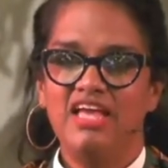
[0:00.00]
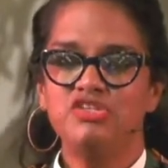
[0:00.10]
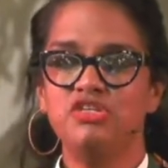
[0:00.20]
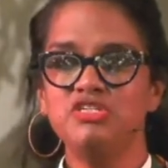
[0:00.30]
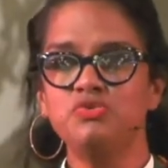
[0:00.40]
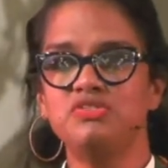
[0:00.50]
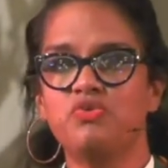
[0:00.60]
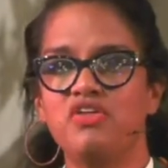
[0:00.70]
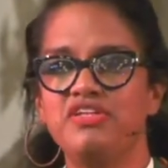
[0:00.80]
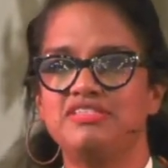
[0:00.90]
So this was
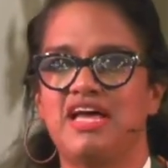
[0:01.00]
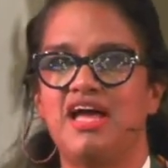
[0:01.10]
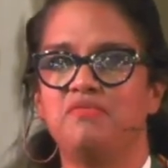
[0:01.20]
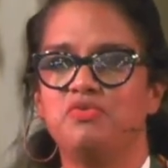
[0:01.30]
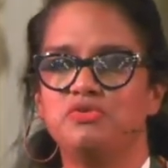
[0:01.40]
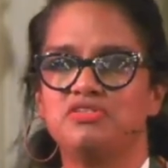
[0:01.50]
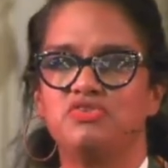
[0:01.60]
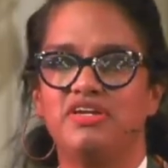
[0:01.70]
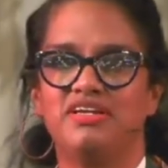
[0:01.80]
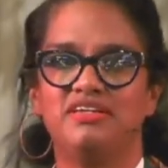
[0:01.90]
around the time I was
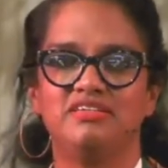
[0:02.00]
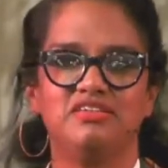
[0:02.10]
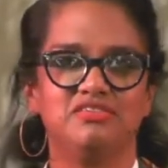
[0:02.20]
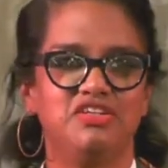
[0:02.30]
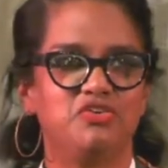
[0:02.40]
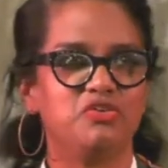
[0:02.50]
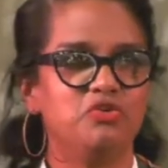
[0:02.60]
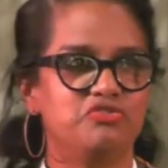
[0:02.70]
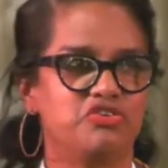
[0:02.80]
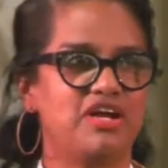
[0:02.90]
trying to, you know,
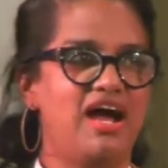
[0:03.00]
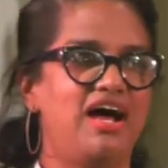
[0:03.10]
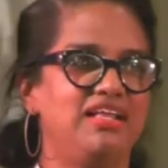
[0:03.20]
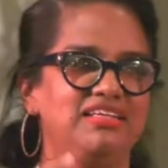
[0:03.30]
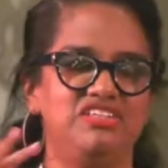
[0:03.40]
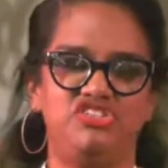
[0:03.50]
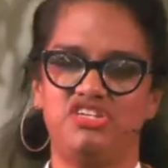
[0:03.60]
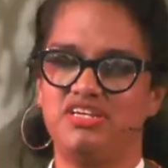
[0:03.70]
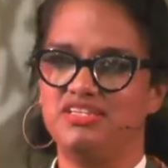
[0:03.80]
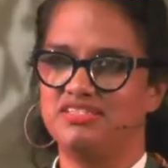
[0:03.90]
look for
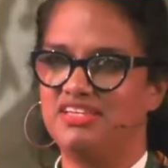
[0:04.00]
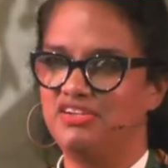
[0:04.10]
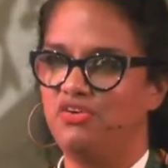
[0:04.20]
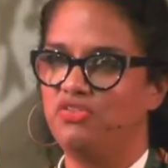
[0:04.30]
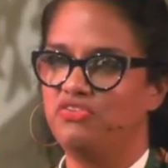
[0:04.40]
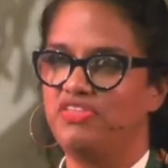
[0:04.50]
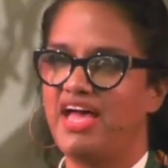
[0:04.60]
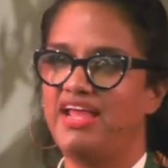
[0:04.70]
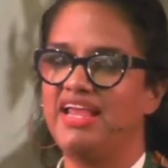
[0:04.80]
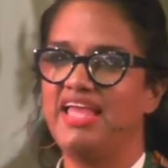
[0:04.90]
colleges and all of
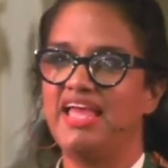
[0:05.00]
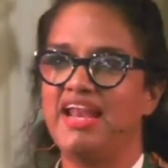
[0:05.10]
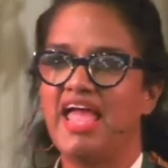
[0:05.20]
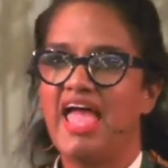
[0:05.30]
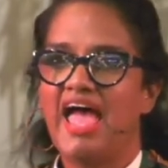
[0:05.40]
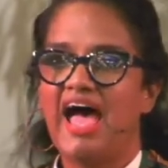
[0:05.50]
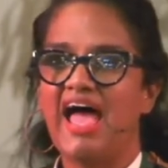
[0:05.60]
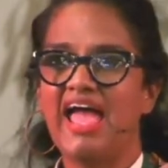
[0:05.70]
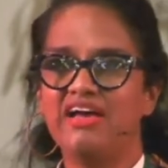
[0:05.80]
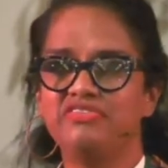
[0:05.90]
that. And
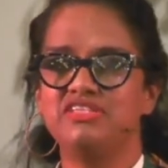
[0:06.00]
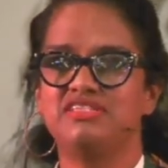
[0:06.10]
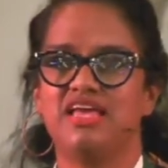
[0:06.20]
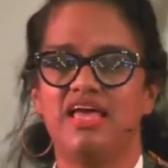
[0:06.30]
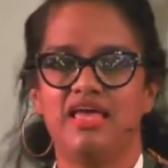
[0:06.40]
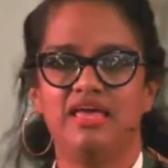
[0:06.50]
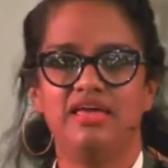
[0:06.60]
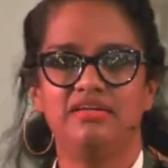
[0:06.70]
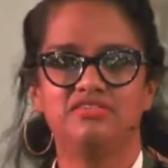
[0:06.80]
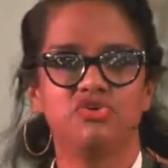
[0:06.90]
I have to
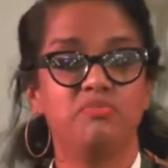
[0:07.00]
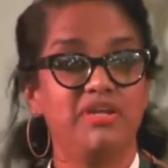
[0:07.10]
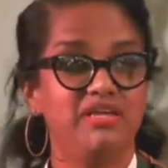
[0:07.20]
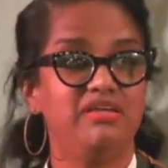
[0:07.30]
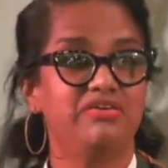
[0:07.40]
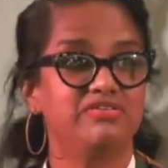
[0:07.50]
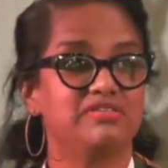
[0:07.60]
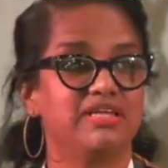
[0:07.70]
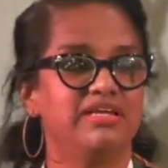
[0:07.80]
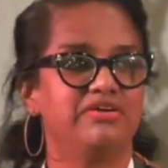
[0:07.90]
say, so many
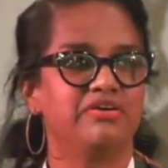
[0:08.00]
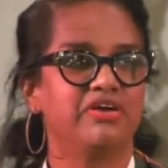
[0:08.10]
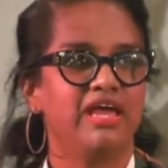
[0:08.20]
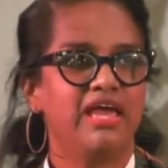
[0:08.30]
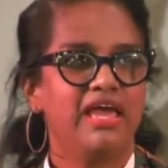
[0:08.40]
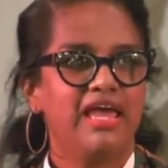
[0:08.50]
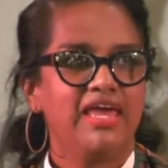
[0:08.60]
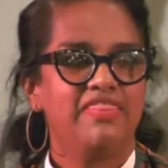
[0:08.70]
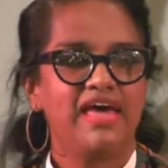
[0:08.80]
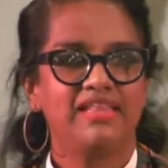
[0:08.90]
years later,
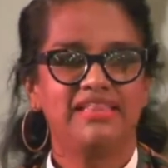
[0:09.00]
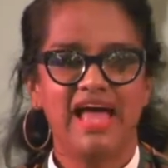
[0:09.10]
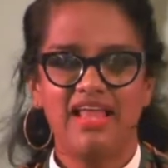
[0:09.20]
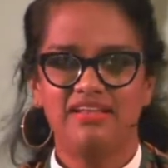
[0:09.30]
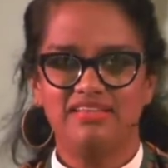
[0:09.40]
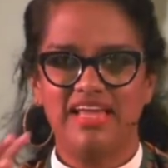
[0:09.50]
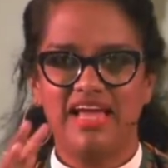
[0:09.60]
that